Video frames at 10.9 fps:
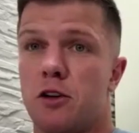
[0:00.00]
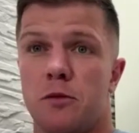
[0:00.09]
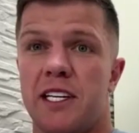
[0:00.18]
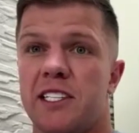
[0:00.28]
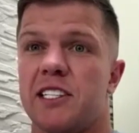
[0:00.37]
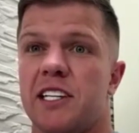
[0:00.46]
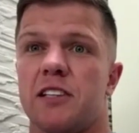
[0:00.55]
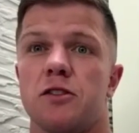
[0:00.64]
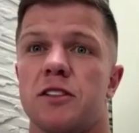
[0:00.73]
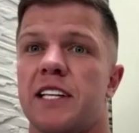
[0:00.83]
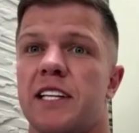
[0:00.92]
easy. It
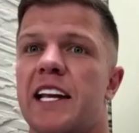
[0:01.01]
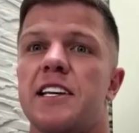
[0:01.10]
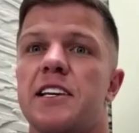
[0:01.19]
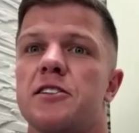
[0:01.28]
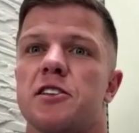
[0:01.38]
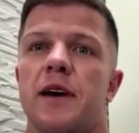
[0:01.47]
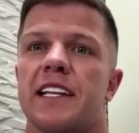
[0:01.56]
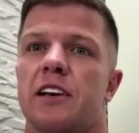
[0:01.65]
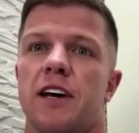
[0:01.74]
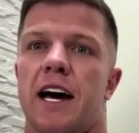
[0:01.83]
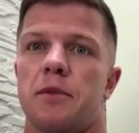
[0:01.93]
took 10 years to make that
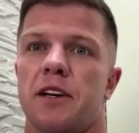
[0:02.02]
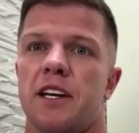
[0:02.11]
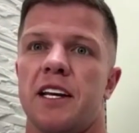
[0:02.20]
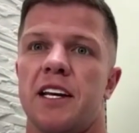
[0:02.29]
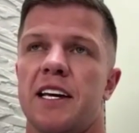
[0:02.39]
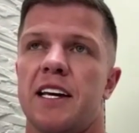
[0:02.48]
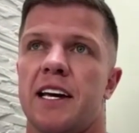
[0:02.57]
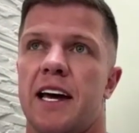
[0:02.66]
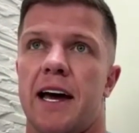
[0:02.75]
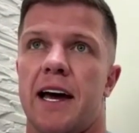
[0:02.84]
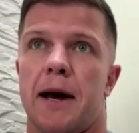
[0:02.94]
night happen.
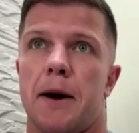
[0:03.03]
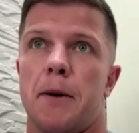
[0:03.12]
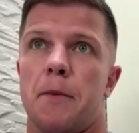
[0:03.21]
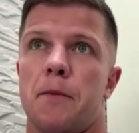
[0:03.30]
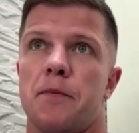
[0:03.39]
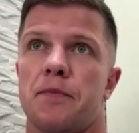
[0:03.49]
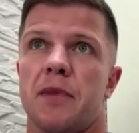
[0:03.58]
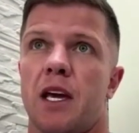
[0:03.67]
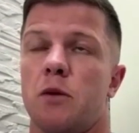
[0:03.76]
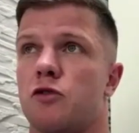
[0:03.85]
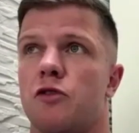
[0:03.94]
It
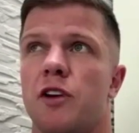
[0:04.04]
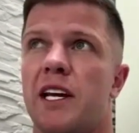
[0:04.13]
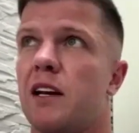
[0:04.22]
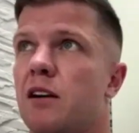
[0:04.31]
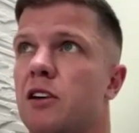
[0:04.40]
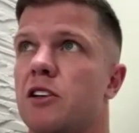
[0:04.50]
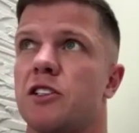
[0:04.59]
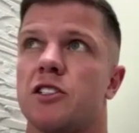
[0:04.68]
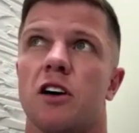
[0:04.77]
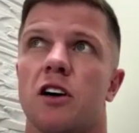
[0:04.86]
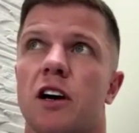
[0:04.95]
was unreal. I
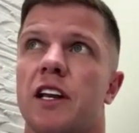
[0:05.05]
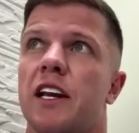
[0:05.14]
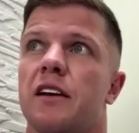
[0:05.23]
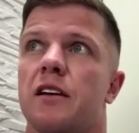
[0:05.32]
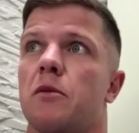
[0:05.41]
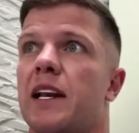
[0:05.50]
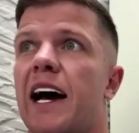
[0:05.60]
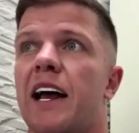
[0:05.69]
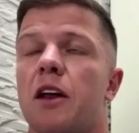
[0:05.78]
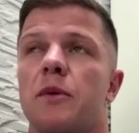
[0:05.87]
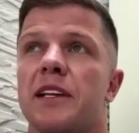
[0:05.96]
enjoyed it. I'm
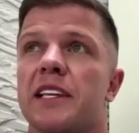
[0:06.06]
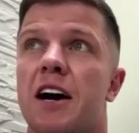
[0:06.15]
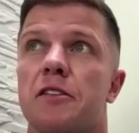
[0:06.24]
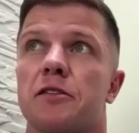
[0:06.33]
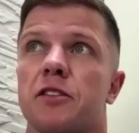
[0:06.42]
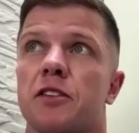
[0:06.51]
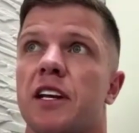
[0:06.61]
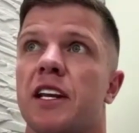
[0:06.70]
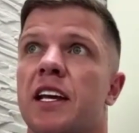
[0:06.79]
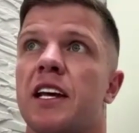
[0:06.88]
glad I went after it.